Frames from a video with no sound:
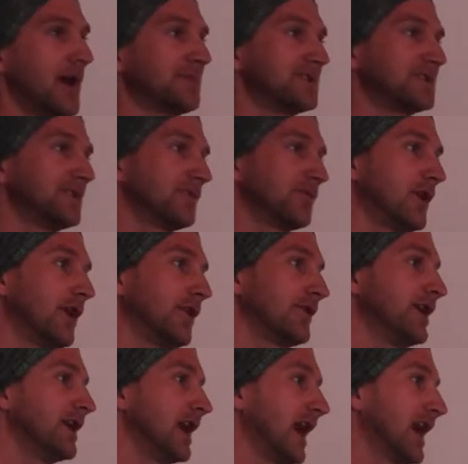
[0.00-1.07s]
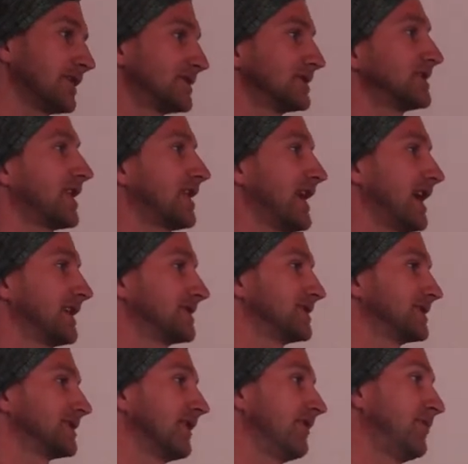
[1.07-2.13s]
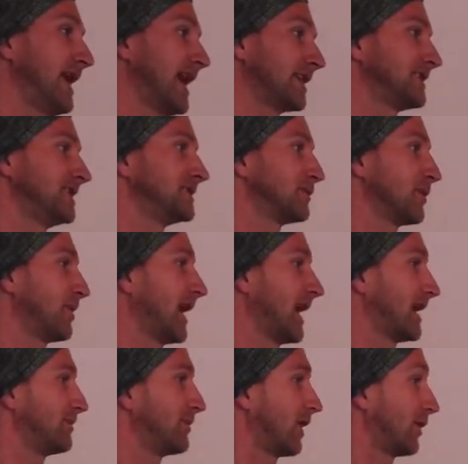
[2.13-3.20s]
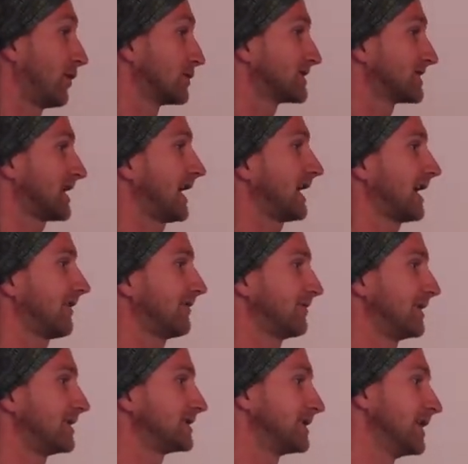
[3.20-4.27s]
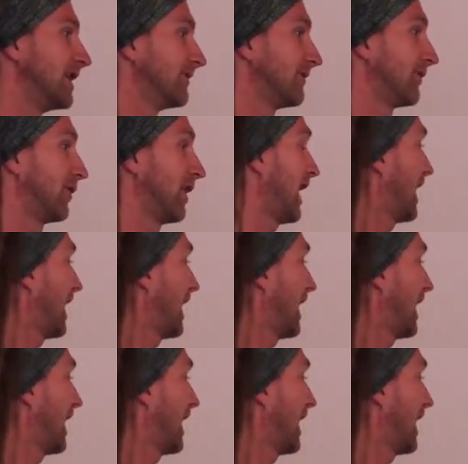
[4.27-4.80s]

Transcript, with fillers: raptors in the world. Hundreds of thousands of bounties were paid by all state governments for